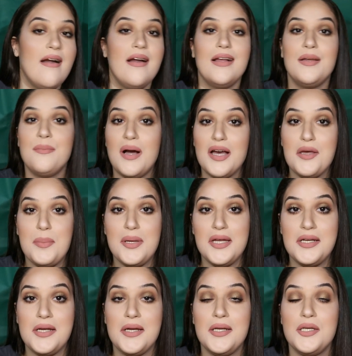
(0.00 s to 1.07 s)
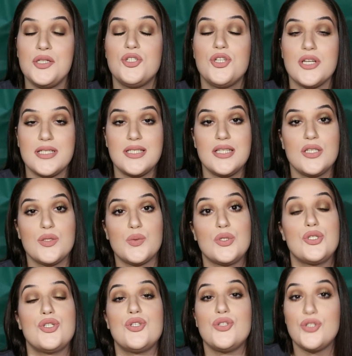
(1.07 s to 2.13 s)
In my opinion, justice
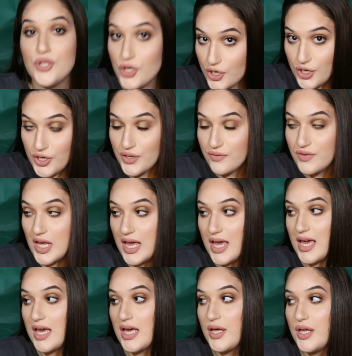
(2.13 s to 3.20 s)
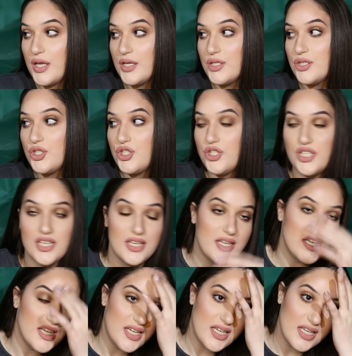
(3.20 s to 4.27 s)
was served, and
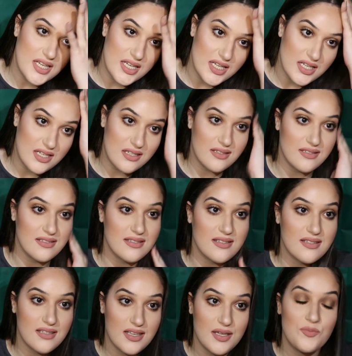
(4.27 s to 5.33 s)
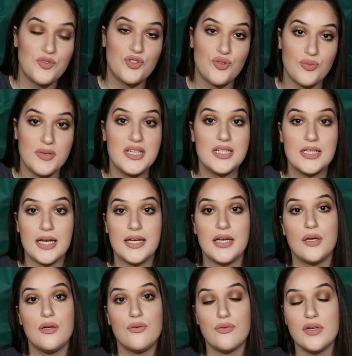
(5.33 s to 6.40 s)
she seems to be, like,
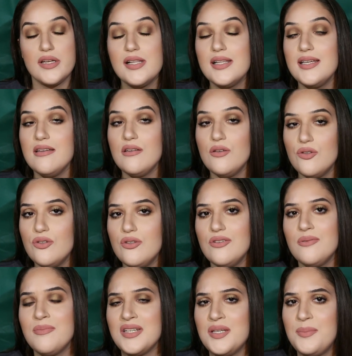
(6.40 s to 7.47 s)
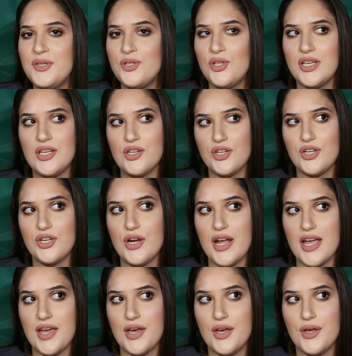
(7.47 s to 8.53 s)
a really good manipulator,
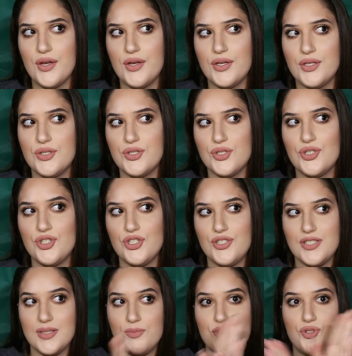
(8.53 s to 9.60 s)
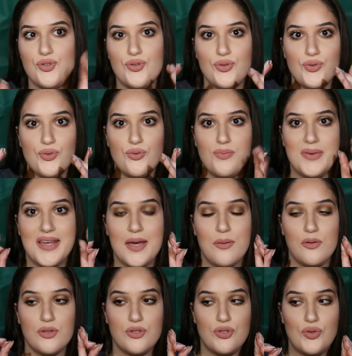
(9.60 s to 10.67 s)
and she seems to be
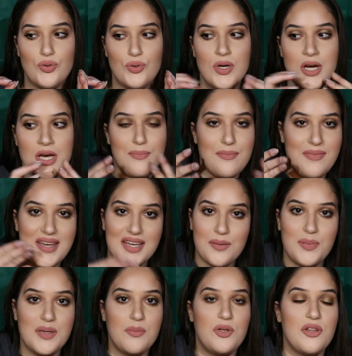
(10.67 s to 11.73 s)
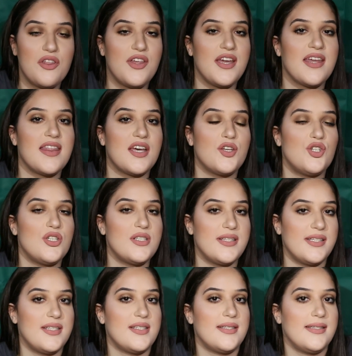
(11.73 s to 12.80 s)
able to make people think that she's
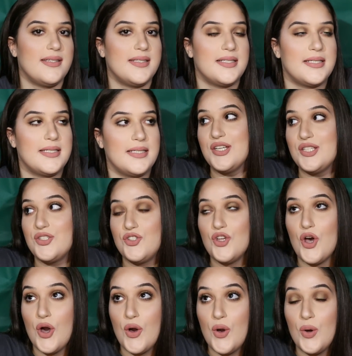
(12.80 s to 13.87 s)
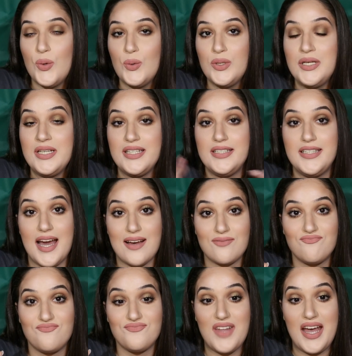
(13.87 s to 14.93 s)
innocent. So yeah,
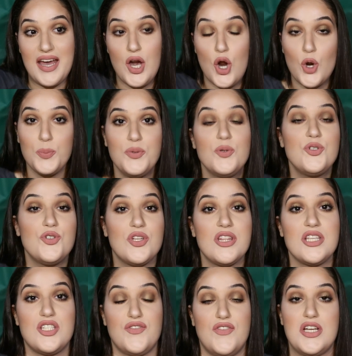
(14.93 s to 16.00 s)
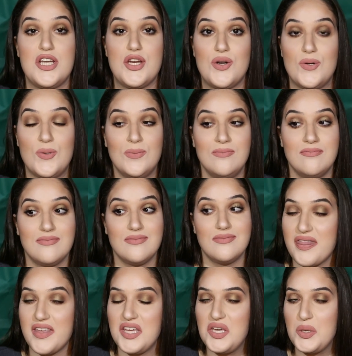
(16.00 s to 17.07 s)
I hope you enjoyed this video.
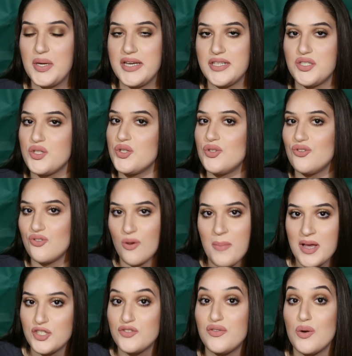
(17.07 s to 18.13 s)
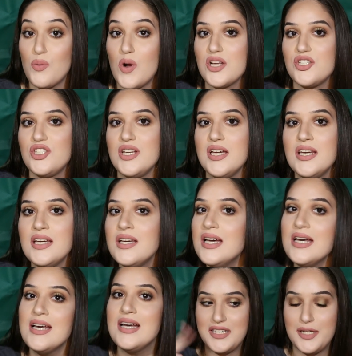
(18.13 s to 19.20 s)
Thank you guys so much for watching.
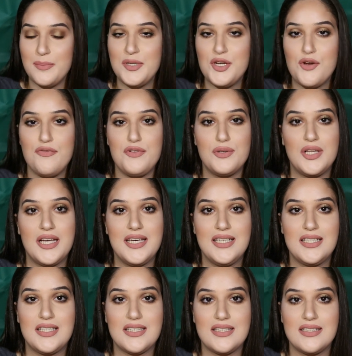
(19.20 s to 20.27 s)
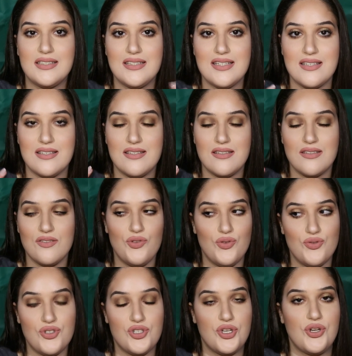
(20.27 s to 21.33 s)
Let me know if you like this
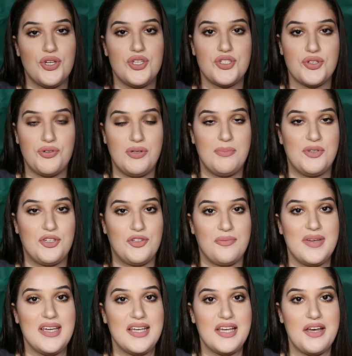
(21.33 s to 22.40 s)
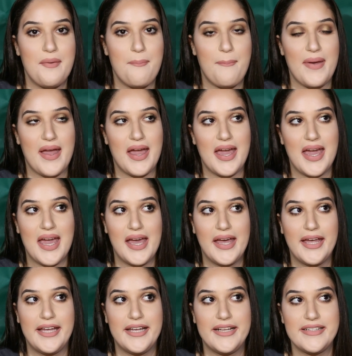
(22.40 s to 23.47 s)
new series, Criminal Makeup,
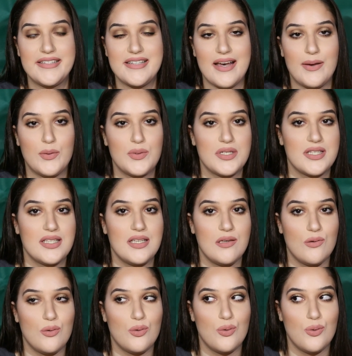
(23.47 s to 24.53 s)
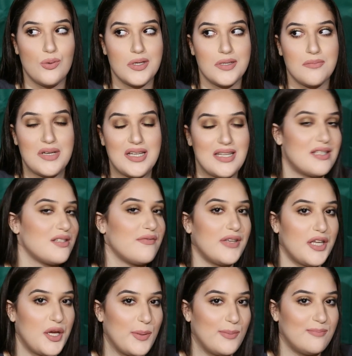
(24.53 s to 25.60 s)
and I will see you in my next
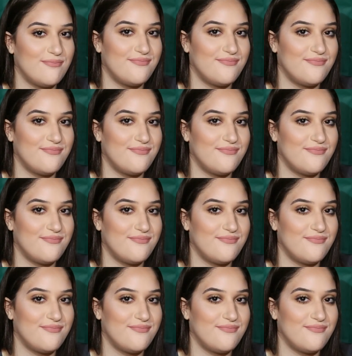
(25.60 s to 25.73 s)
video.